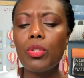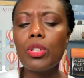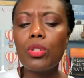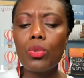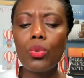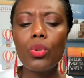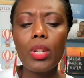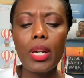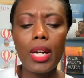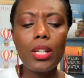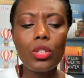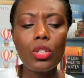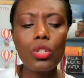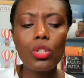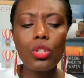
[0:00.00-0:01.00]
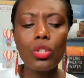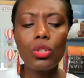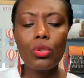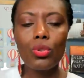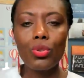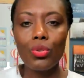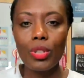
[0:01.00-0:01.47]
school aged
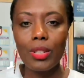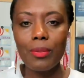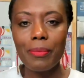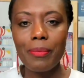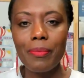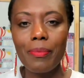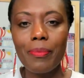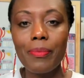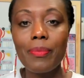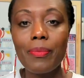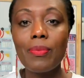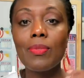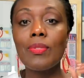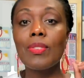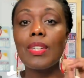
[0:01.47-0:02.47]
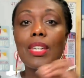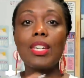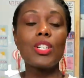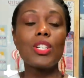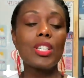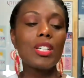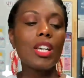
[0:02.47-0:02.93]
children?
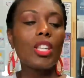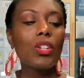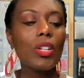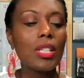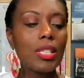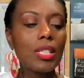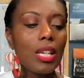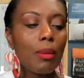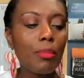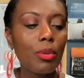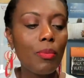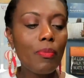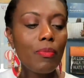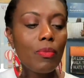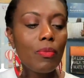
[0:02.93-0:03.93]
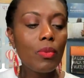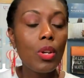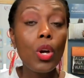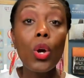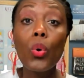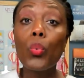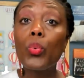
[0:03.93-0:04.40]
Here's another example.
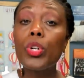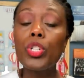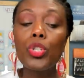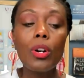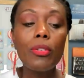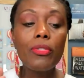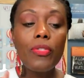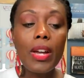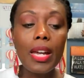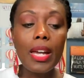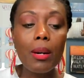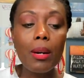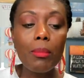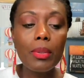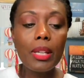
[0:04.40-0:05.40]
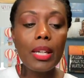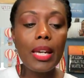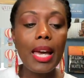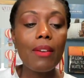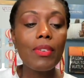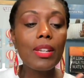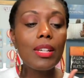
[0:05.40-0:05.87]
Would your family
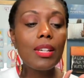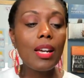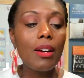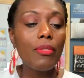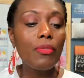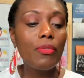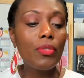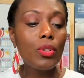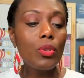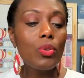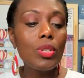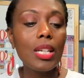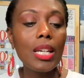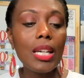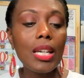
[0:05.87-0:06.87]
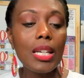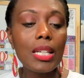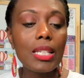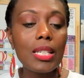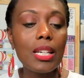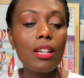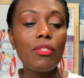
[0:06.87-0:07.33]
have enough food to eat if